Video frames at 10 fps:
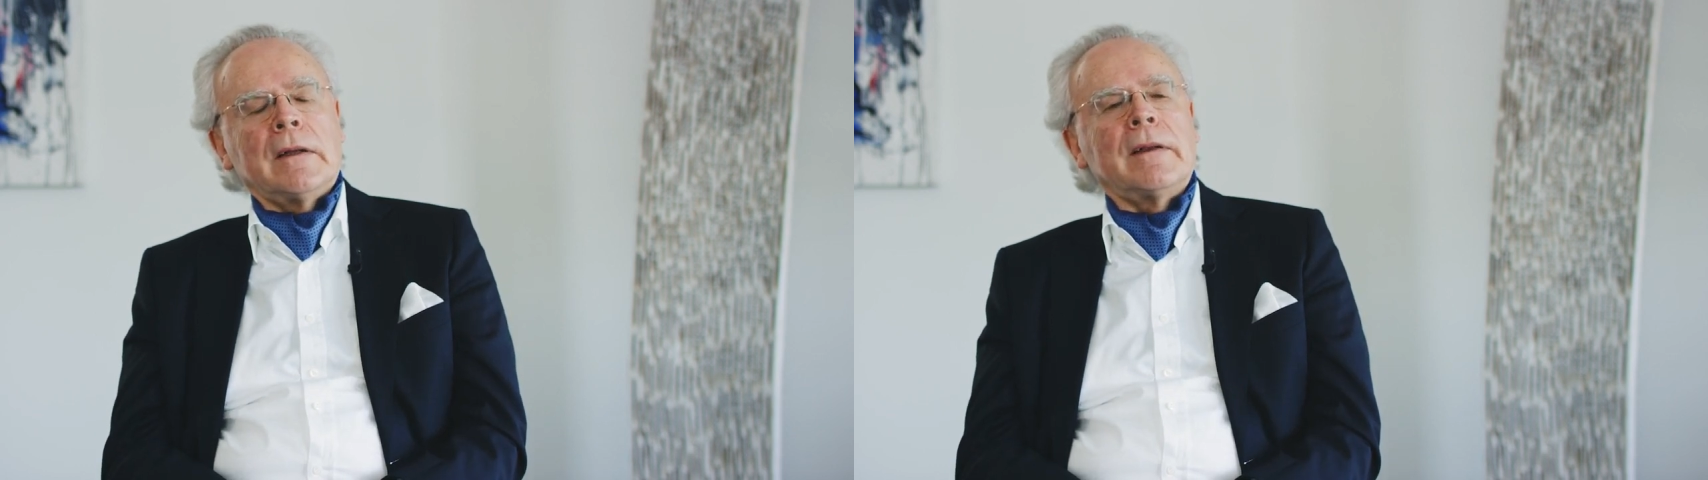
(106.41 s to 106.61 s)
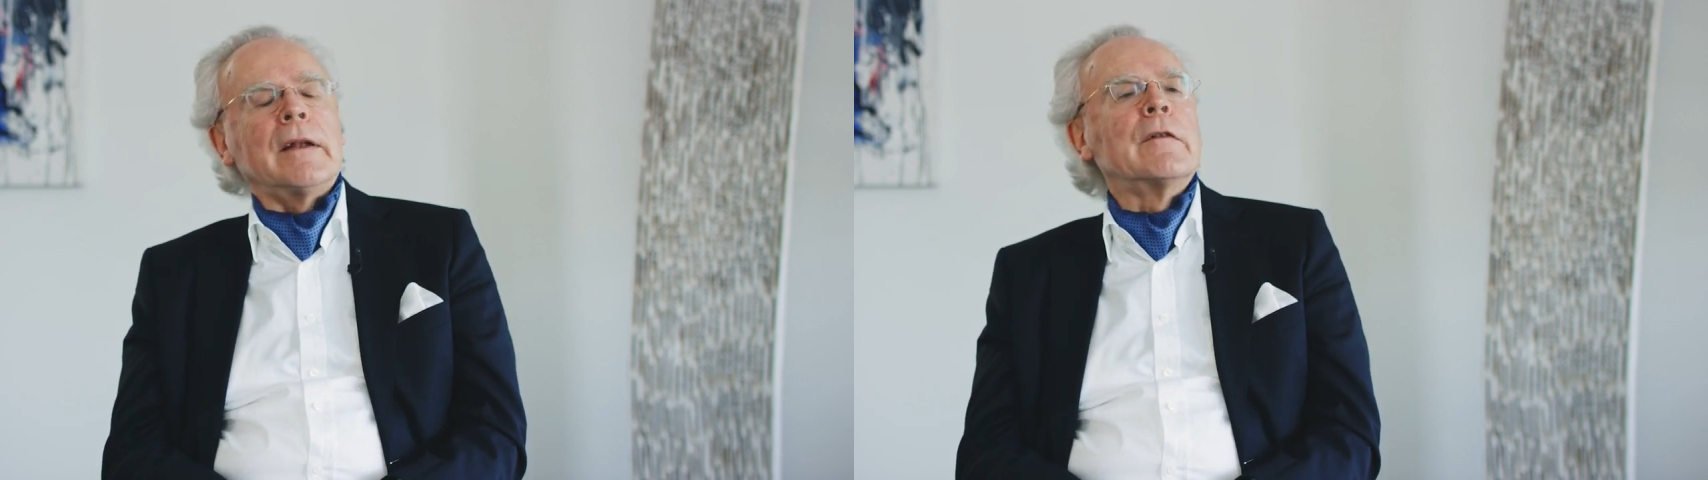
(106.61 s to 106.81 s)

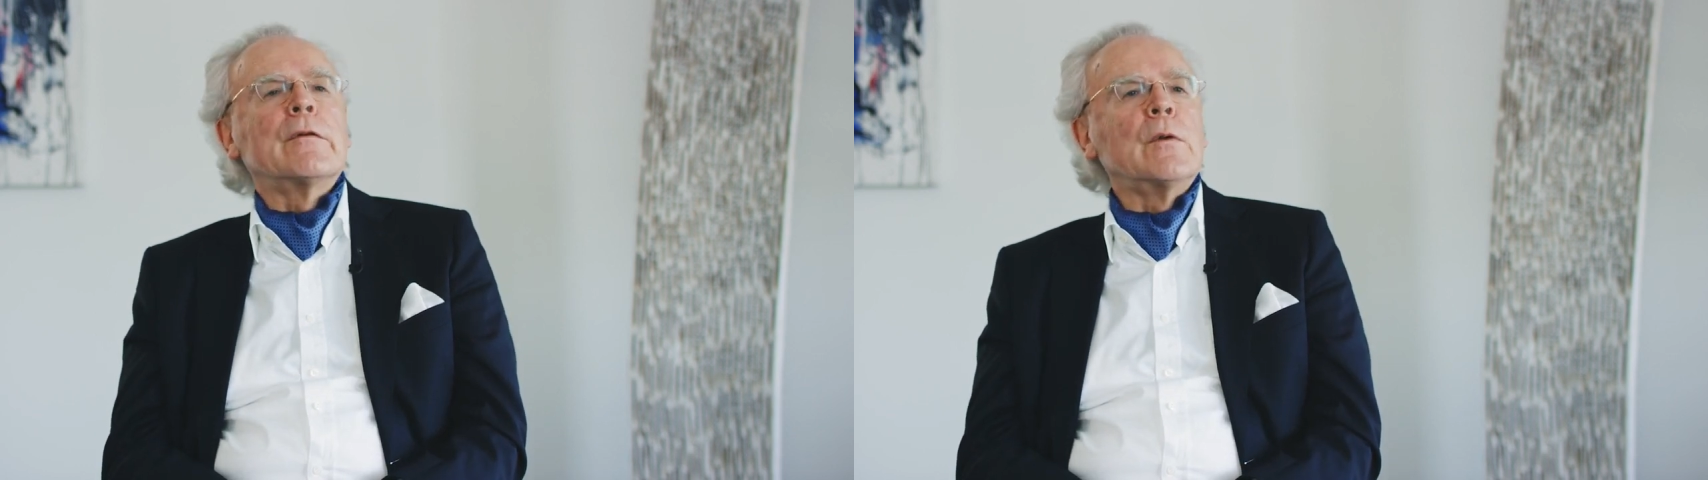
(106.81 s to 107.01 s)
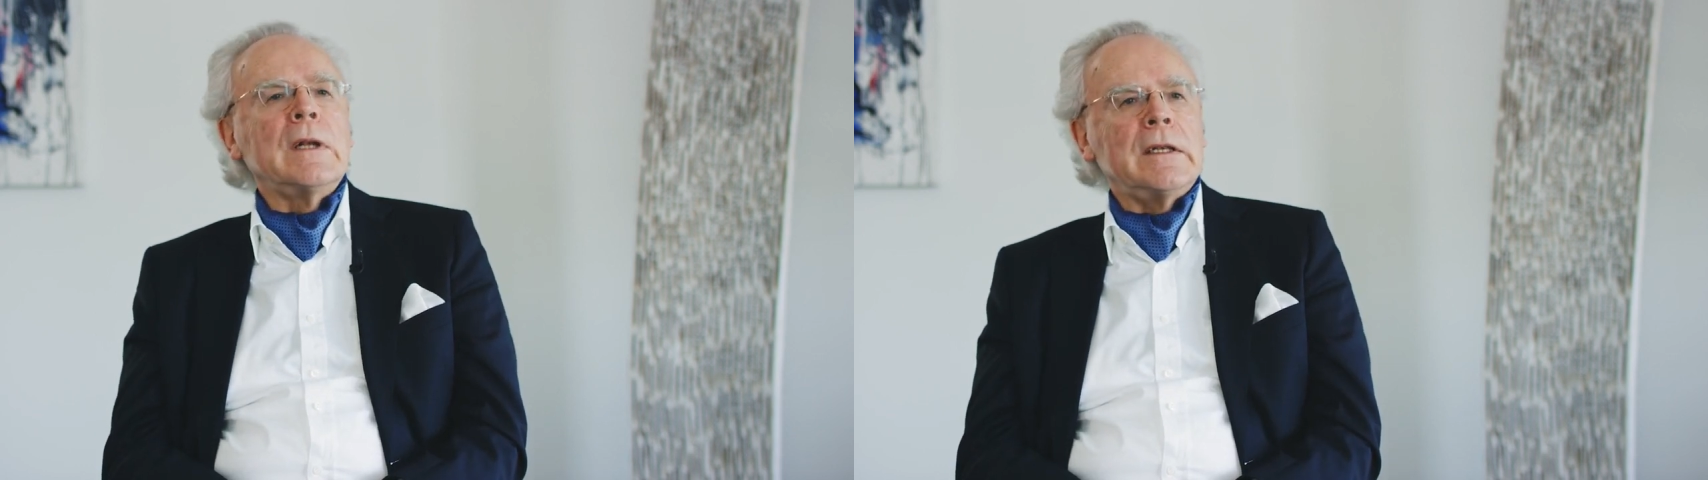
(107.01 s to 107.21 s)
that's
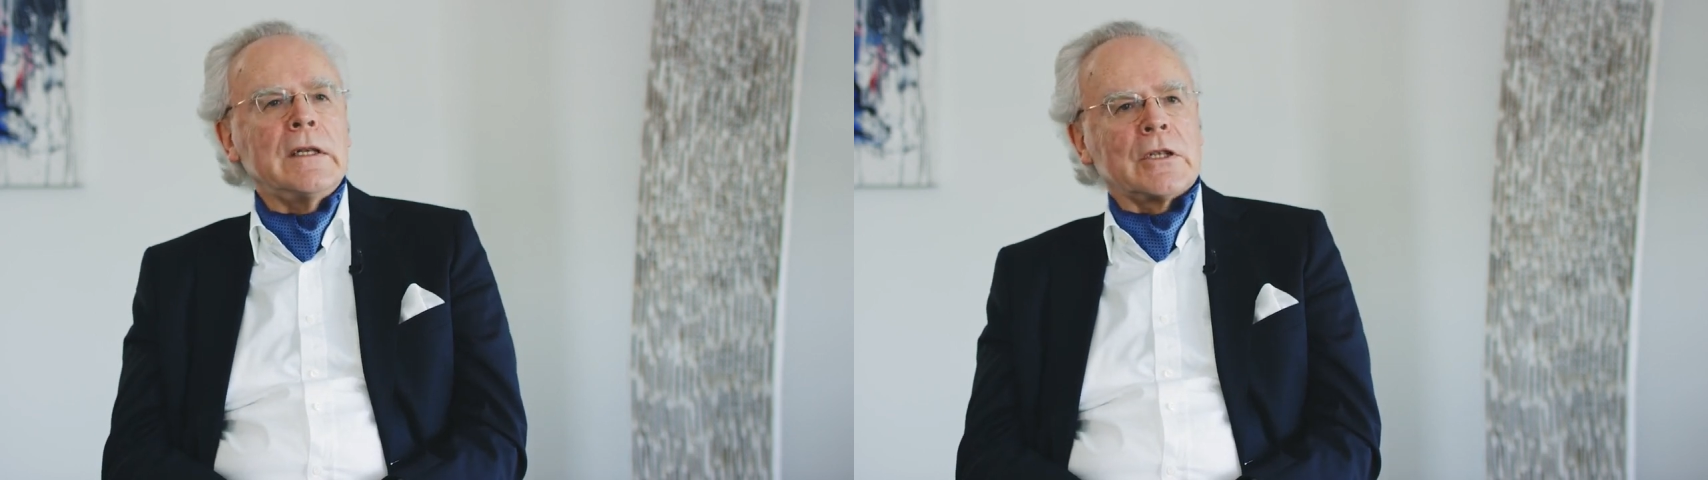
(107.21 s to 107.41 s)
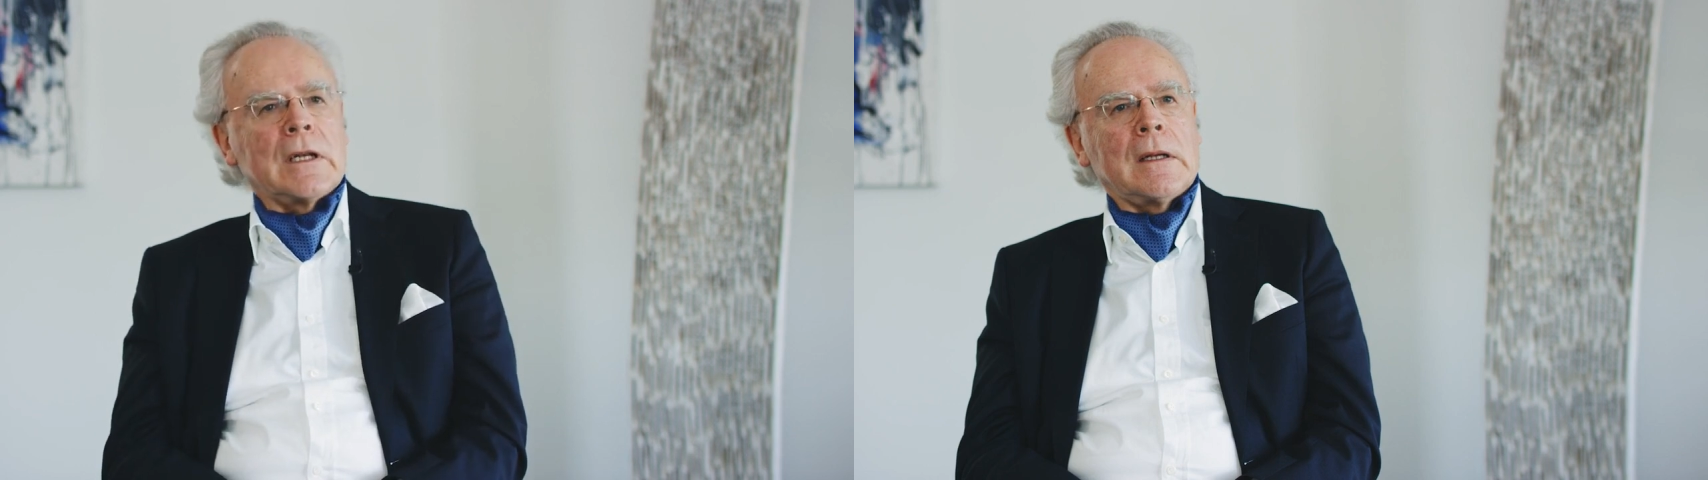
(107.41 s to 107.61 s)
fully
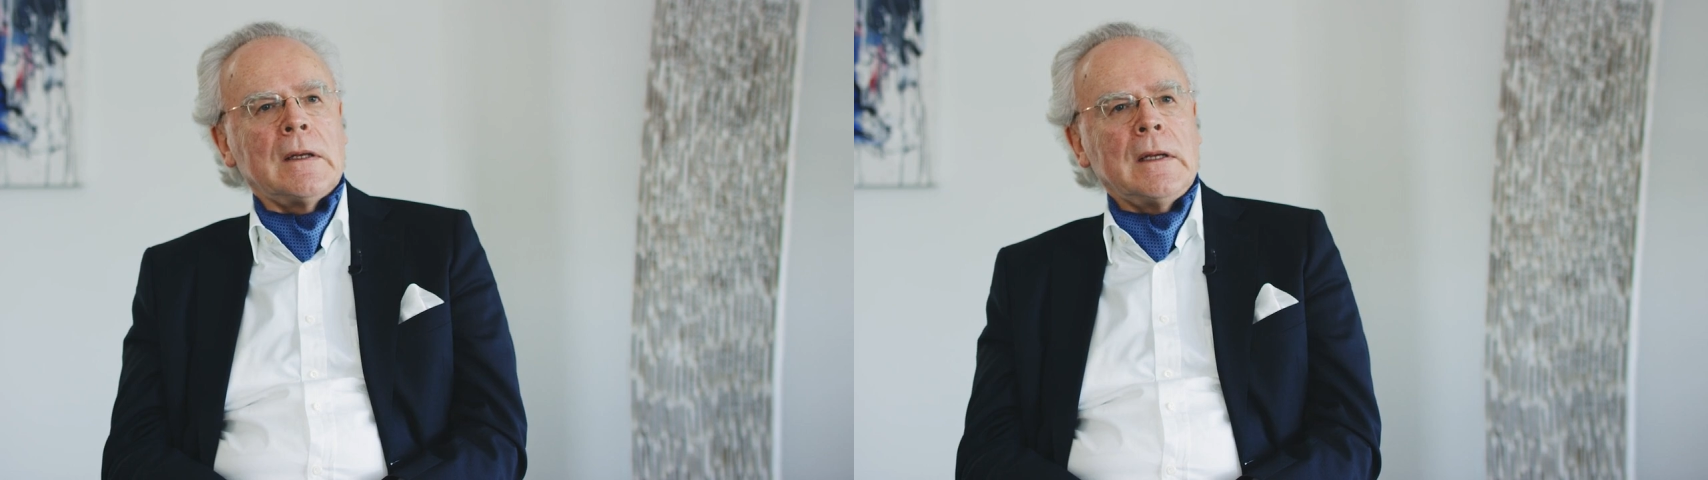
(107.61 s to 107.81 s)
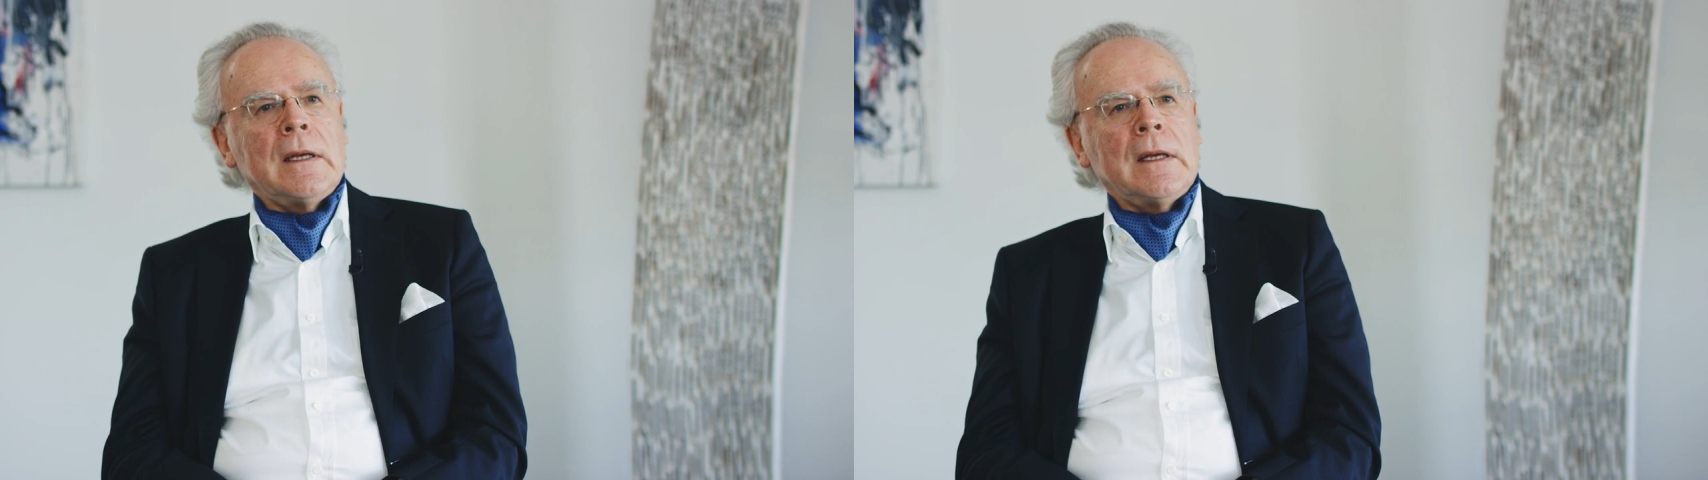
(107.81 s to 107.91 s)
digital.